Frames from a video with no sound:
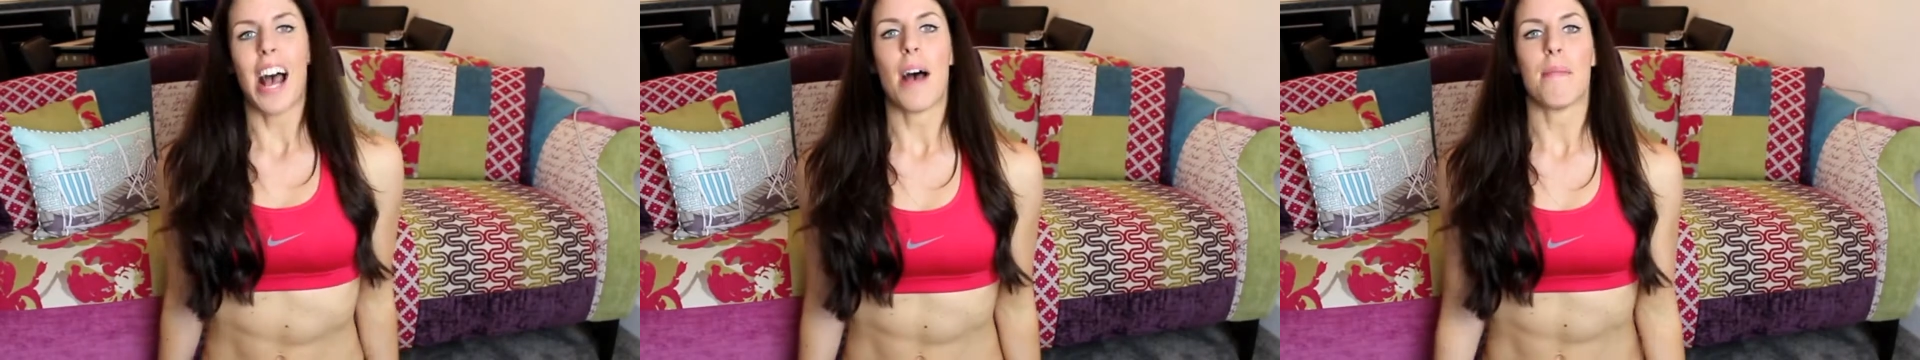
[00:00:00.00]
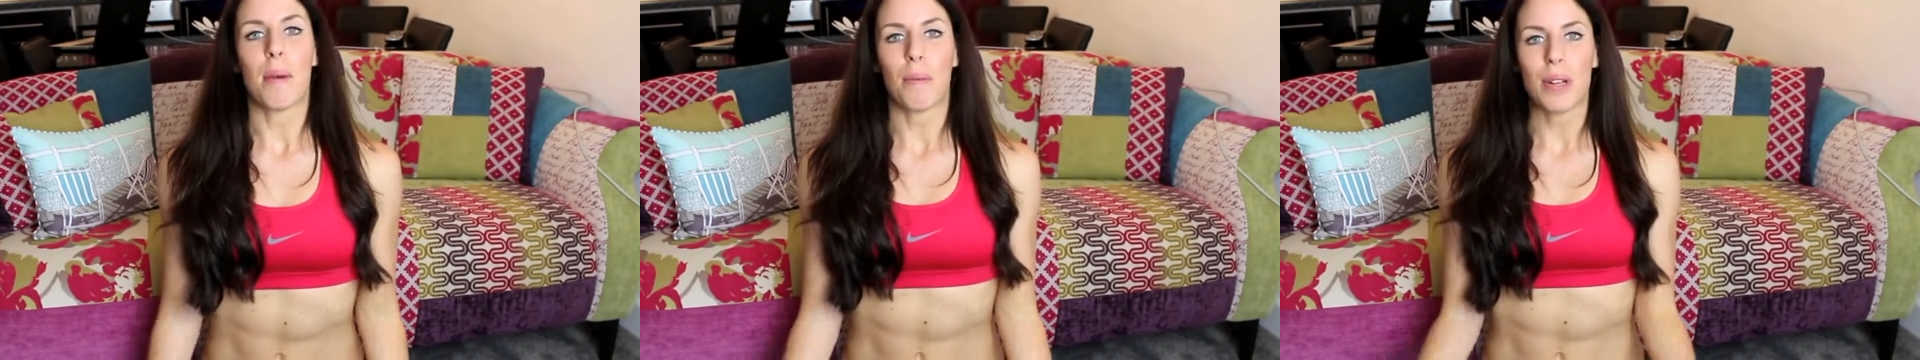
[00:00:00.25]

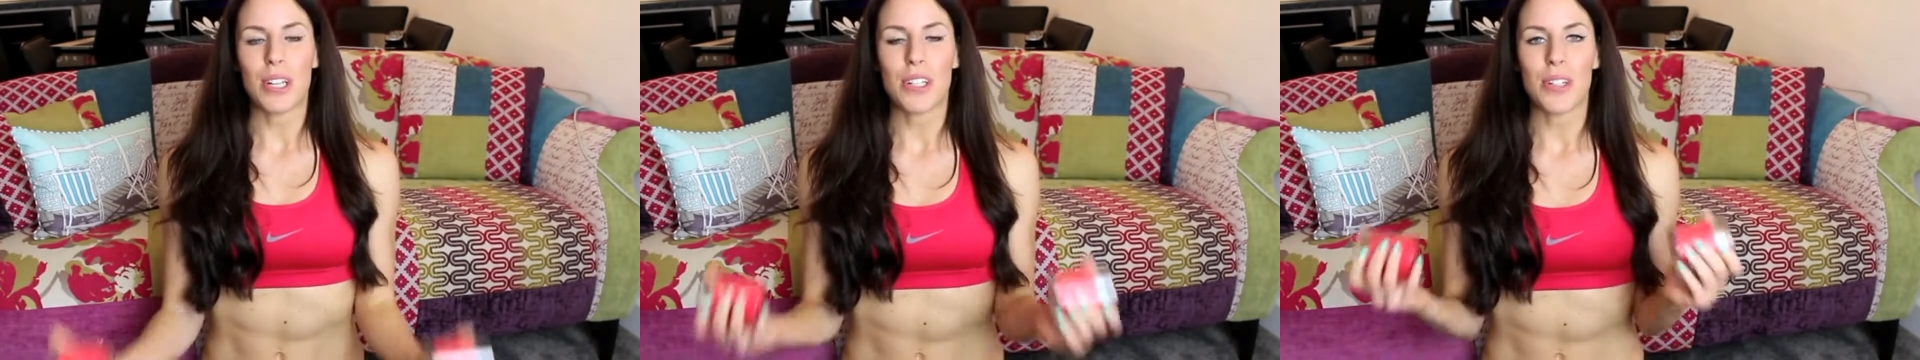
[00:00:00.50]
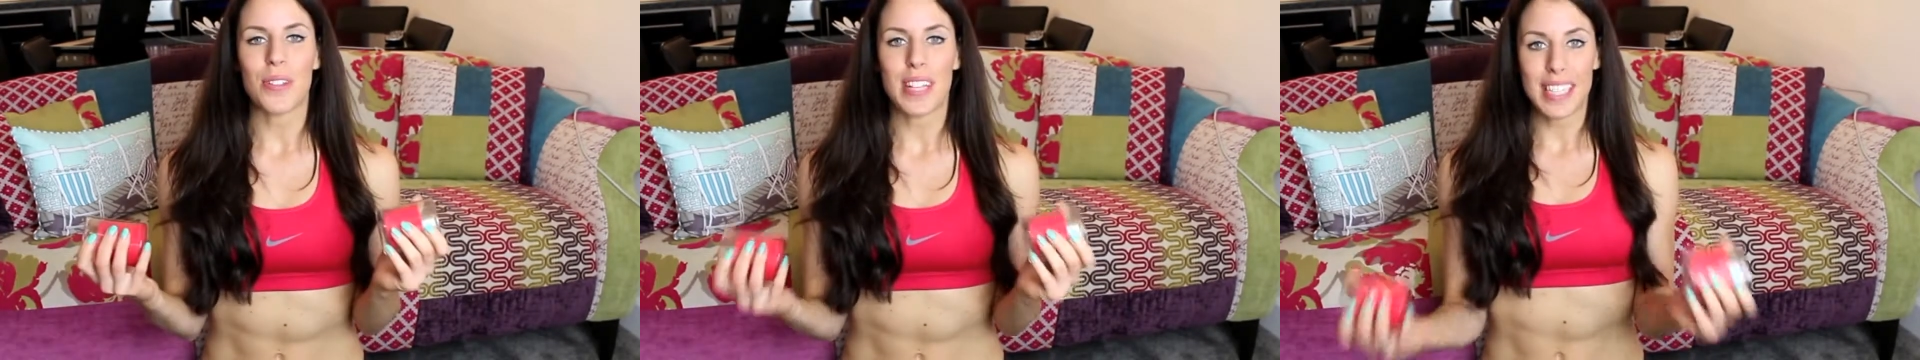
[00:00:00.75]
um, I want you to
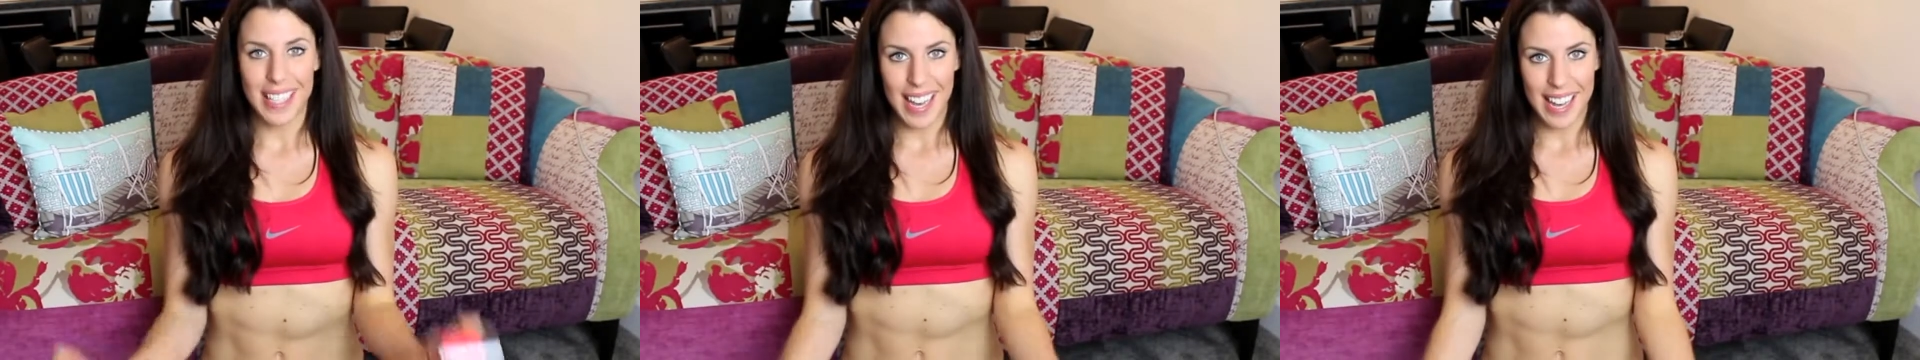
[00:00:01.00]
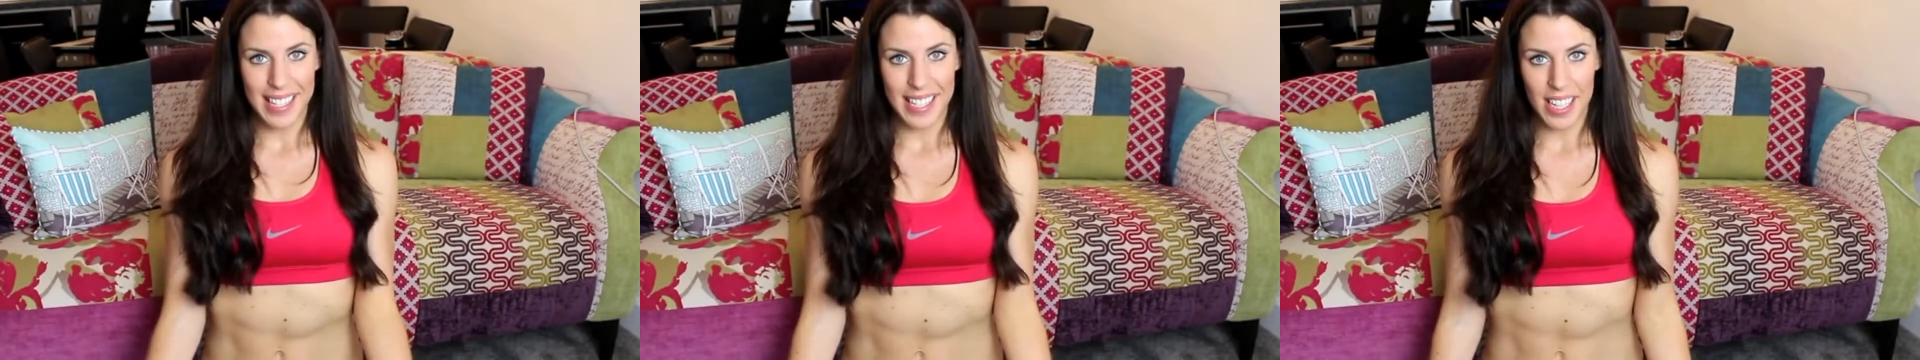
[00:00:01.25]
do this
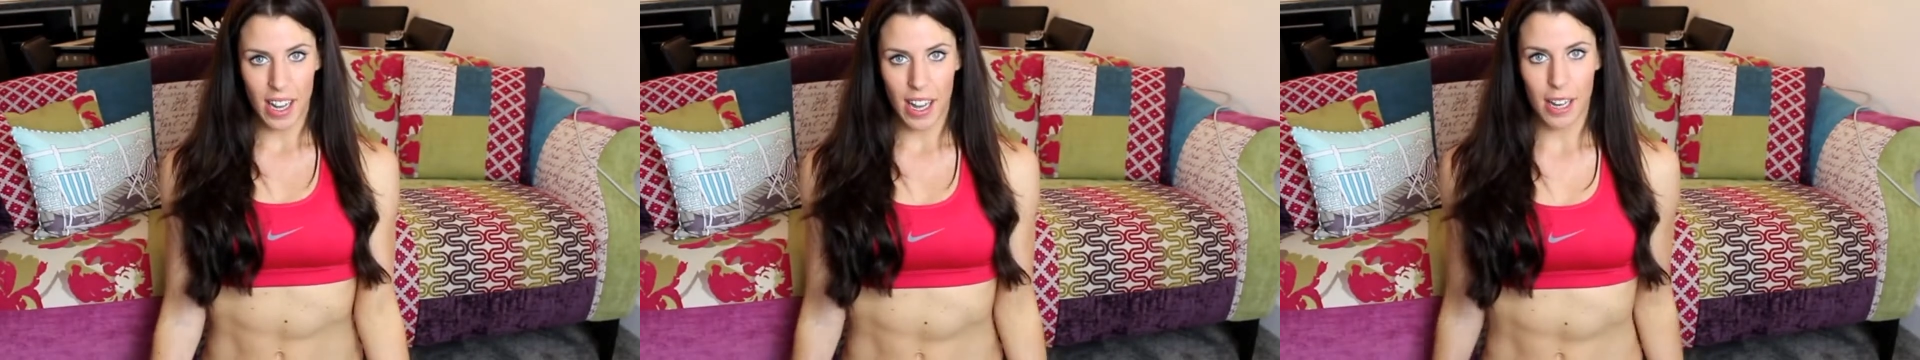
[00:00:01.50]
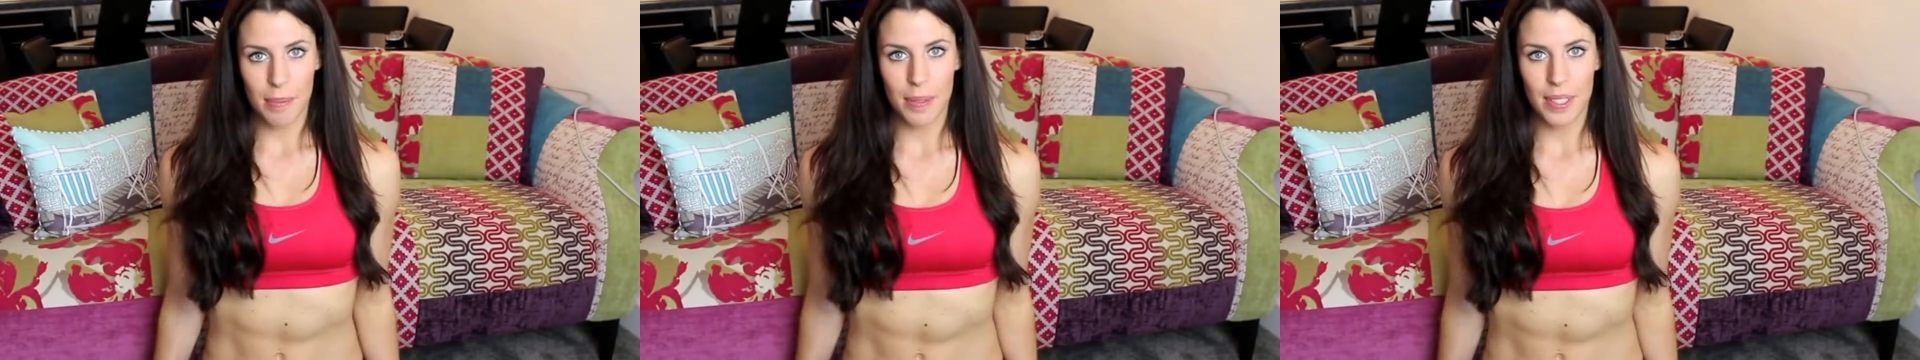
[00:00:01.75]
30
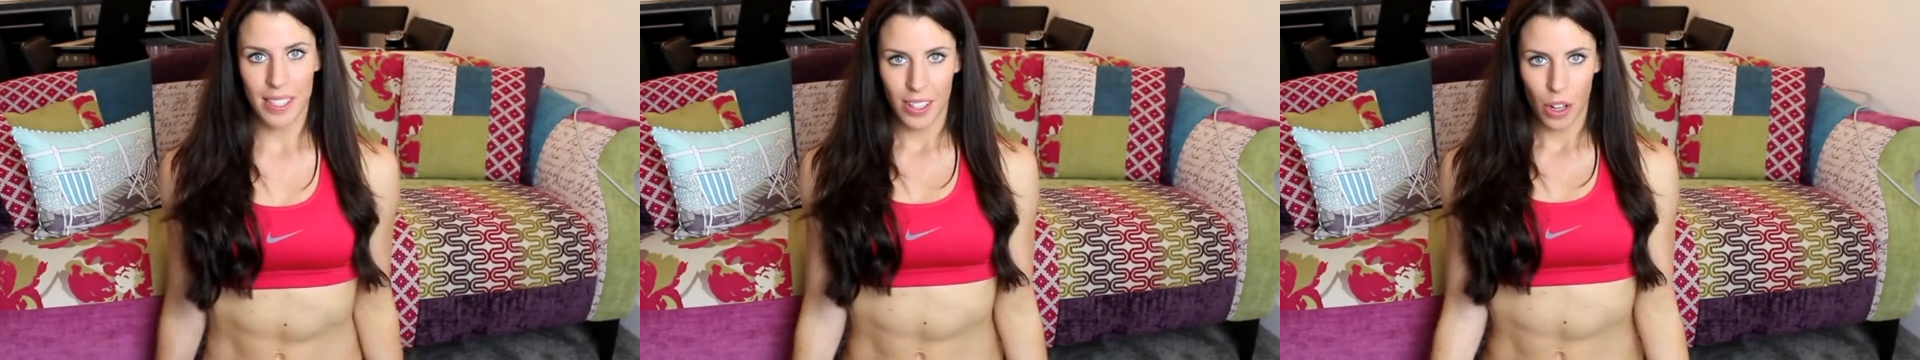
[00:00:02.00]
times,